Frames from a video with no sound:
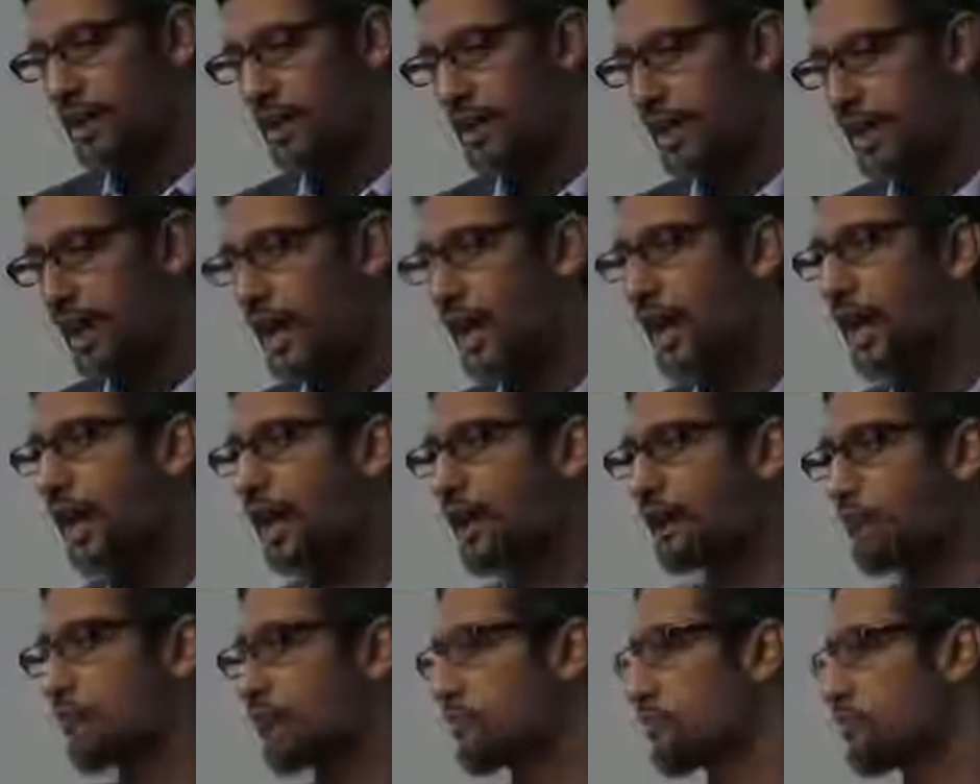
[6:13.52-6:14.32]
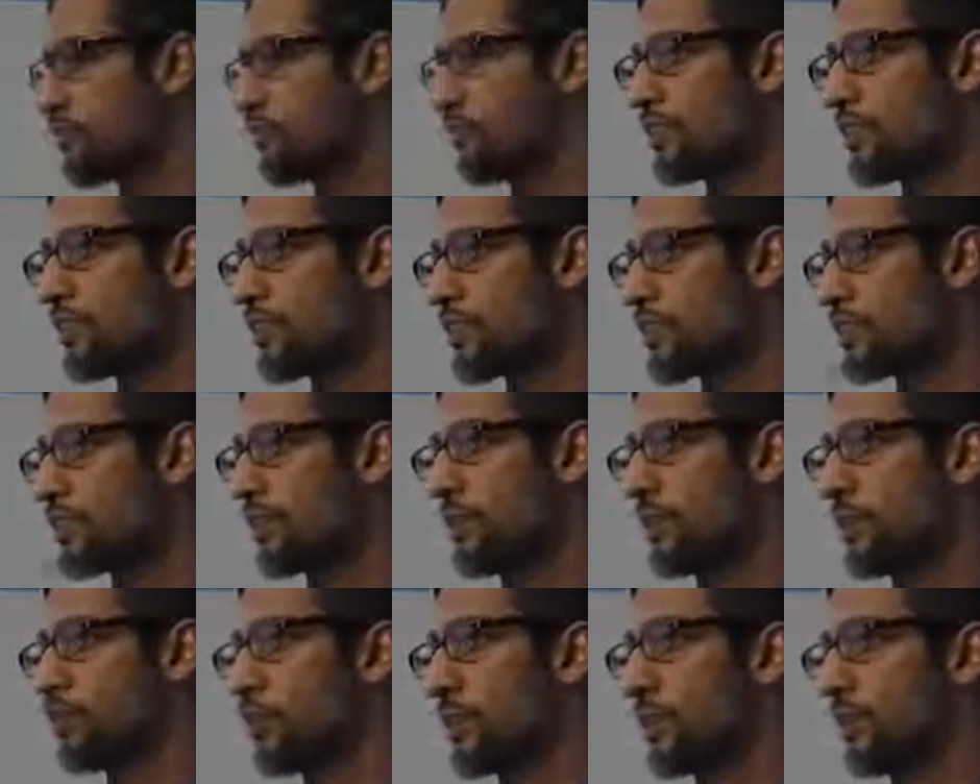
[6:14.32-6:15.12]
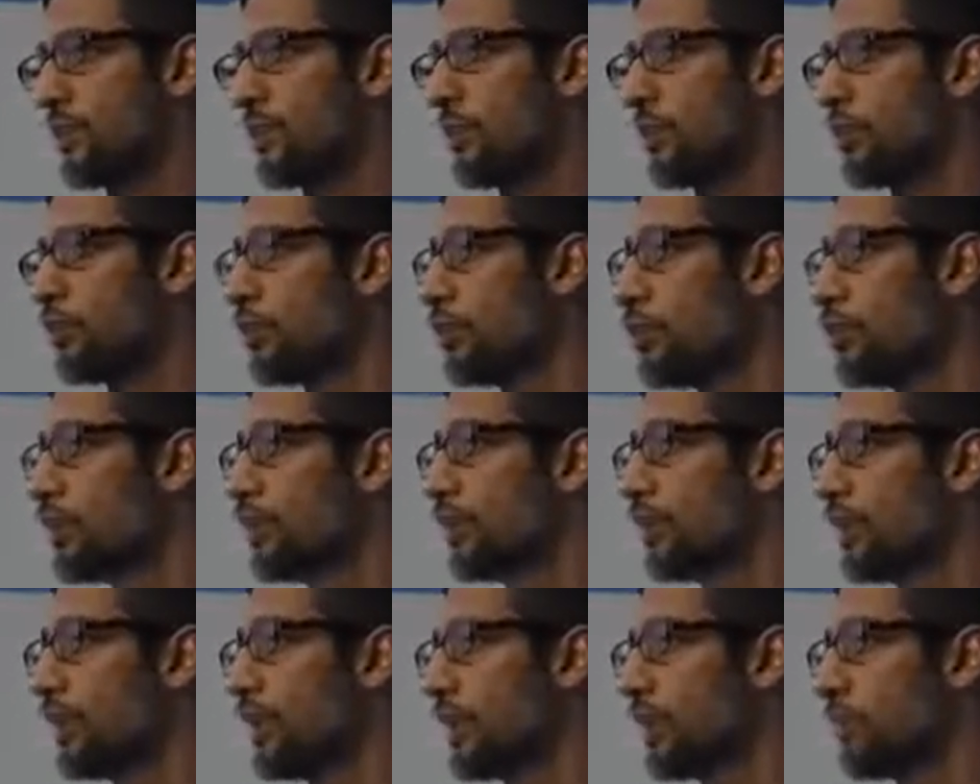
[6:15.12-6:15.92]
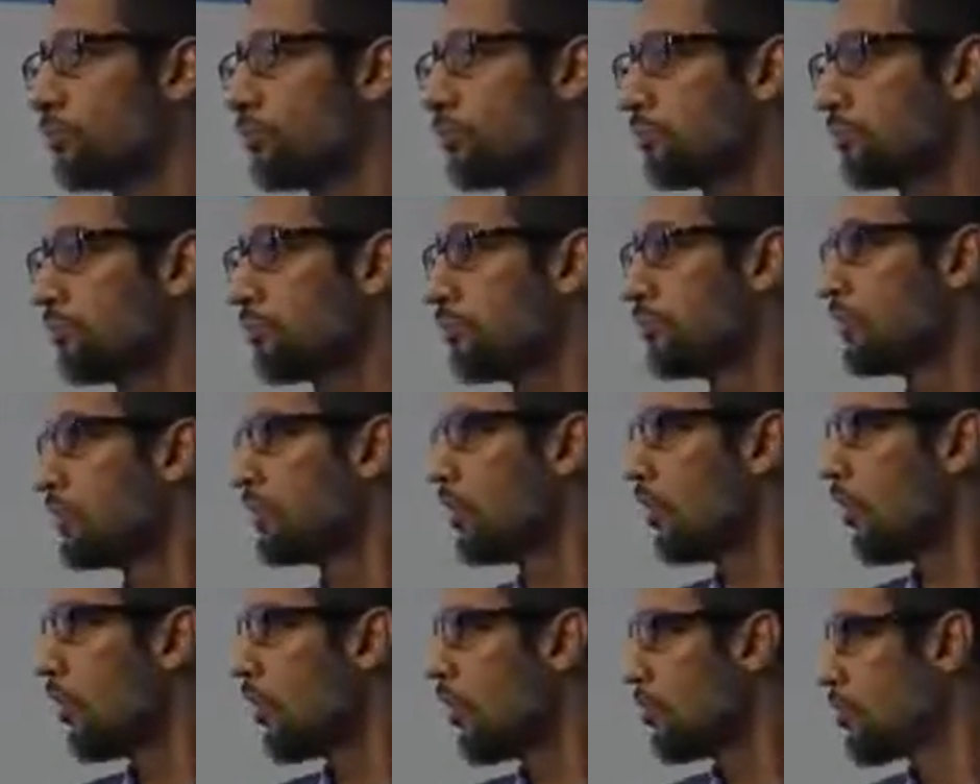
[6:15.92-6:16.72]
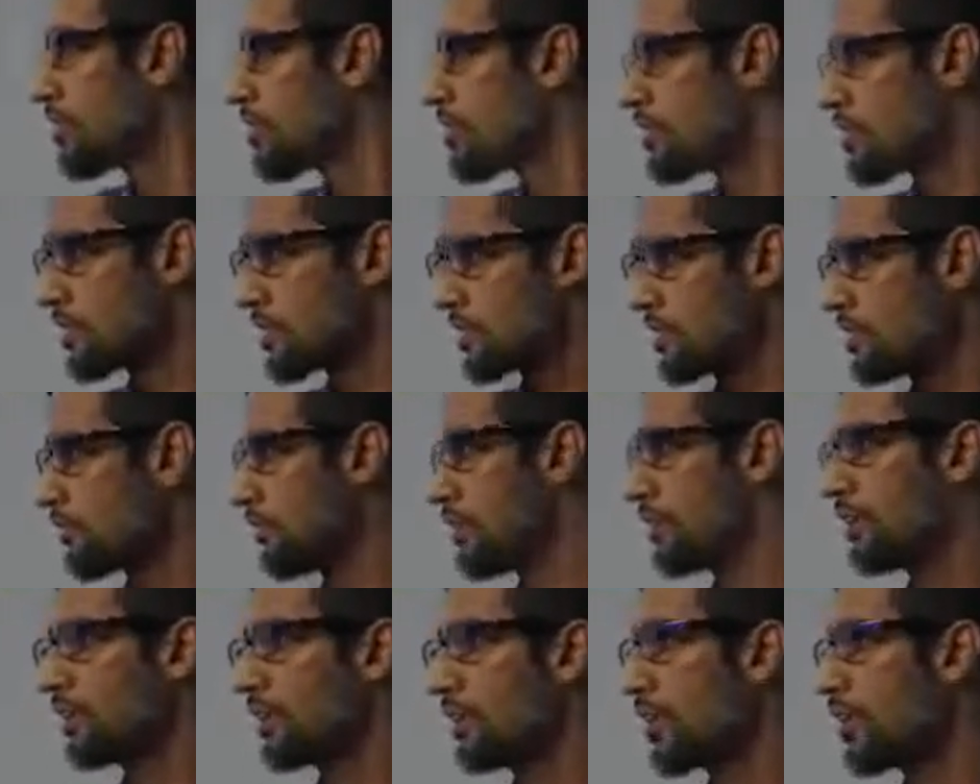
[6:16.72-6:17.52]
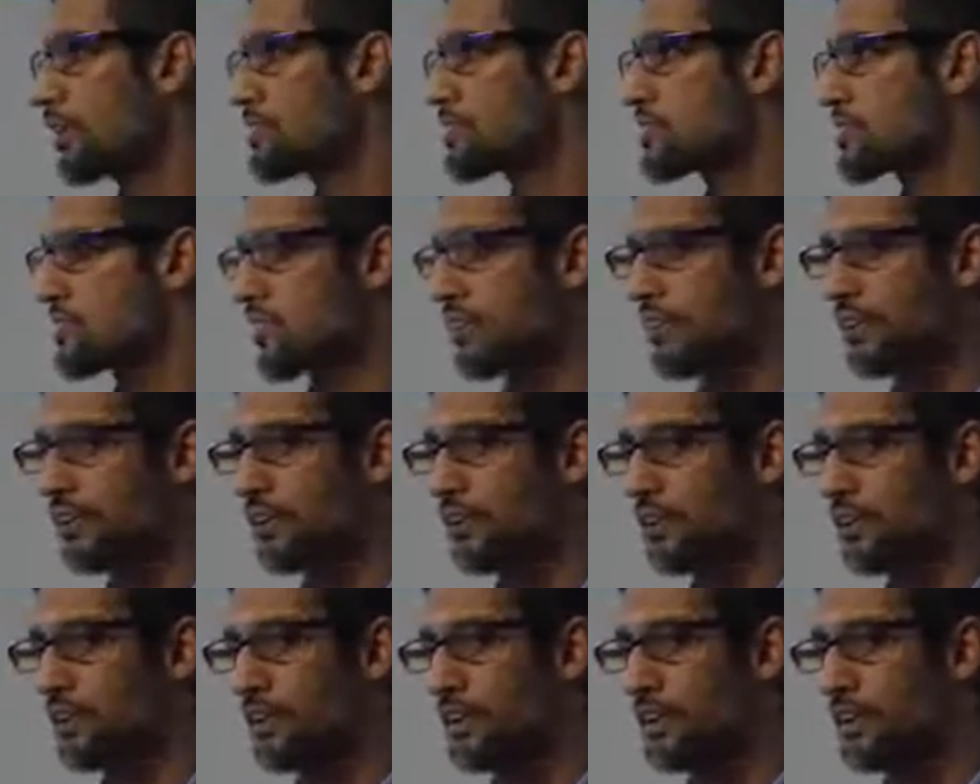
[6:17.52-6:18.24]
AI, for the first time, I think, over time, offers a different construct.